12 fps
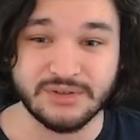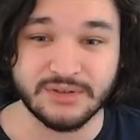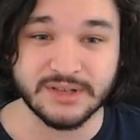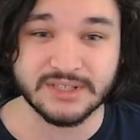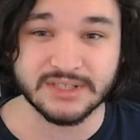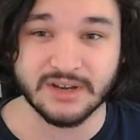
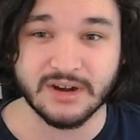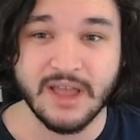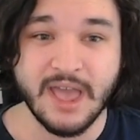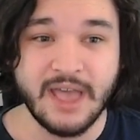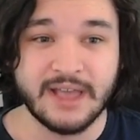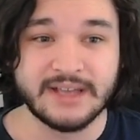
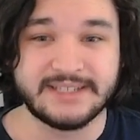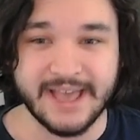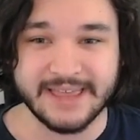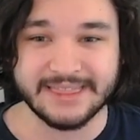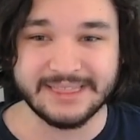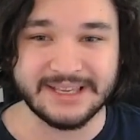consider.
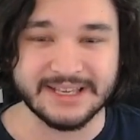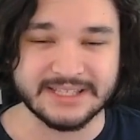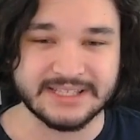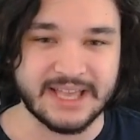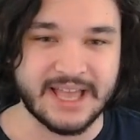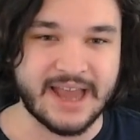
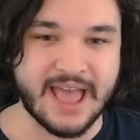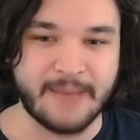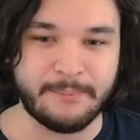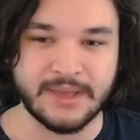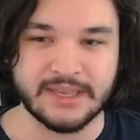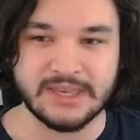Deathless, an
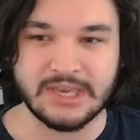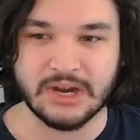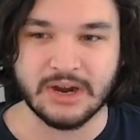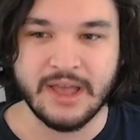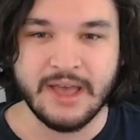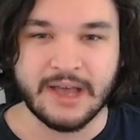epic
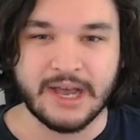here.